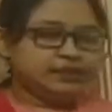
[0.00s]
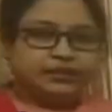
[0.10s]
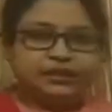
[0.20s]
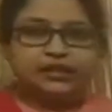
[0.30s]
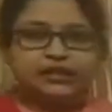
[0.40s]

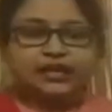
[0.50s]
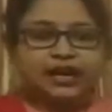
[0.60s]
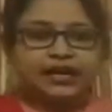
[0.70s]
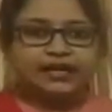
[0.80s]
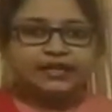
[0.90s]
The third
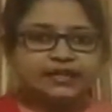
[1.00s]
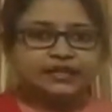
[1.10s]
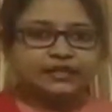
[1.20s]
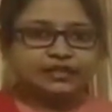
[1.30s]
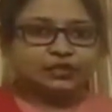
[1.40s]
kind
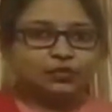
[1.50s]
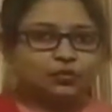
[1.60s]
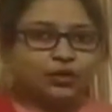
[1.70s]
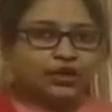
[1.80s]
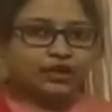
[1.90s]
is
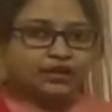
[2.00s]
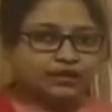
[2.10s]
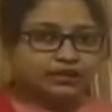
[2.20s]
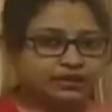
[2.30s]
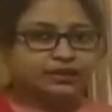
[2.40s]

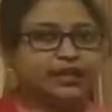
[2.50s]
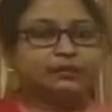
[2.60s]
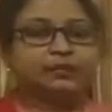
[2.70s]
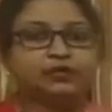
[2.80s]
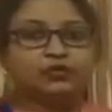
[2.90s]
where,
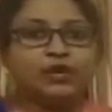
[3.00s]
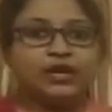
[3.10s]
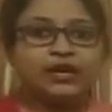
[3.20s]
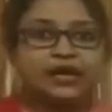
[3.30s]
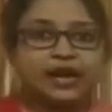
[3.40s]
that means
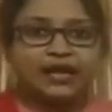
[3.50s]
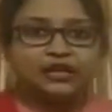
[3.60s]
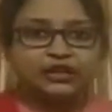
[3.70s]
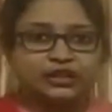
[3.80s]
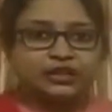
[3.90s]
where an
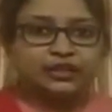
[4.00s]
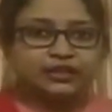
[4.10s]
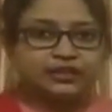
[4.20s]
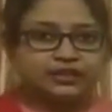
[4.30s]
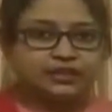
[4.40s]
action
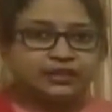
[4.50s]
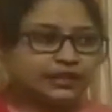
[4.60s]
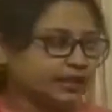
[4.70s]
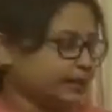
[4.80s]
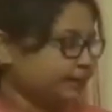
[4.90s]
is
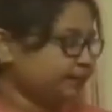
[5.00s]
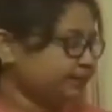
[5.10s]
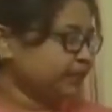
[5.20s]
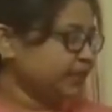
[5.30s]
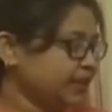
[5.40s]
done,
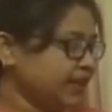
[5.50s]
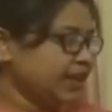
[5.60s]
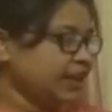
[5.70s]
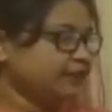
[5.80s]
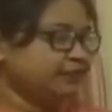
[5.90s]

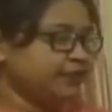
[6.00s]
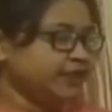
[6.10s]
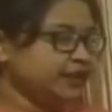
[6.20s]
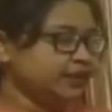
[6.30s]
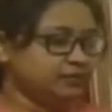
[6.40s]
and
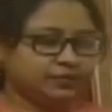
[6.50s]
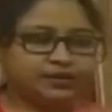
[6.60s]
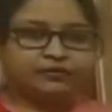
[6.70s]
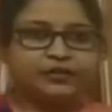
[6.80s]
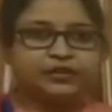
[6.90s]
where
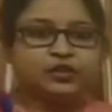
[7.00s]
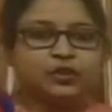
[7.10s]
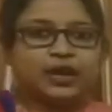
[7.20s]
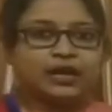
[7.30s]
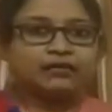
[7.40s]

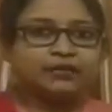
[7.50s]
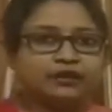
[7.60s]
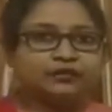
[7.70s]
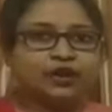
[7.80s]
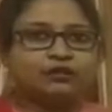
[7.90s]
refers to
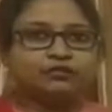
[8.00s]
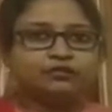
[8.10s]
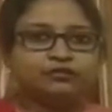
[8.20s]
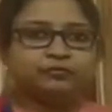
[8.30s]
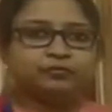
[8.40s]
adverb
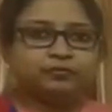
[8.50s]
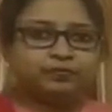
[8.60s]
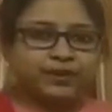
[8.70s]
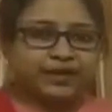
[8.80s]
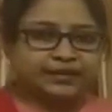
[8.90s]
of
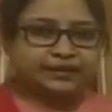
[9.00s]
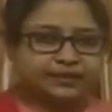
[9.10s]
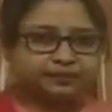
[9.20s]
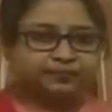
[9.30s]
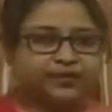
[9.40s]

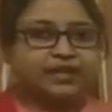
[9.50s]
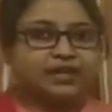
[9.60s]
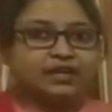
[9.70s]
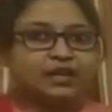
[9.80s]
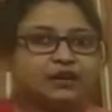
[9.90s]
place.
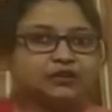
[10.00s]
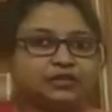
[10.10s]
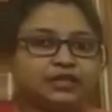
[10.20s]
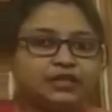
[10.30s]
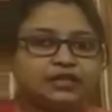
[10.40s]

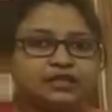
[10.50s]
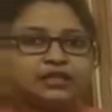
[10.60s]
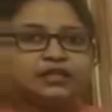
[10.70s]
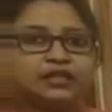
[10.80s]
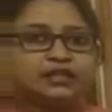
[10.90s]
Now
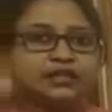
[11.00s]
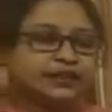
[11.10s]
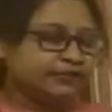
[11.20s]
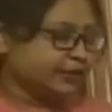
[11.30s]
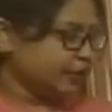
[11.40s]
see the
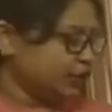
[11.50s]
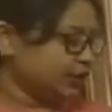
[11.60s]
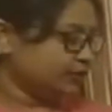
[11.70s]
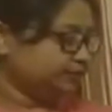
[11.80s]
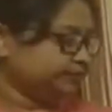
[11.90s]

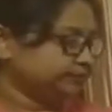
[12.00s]
definition.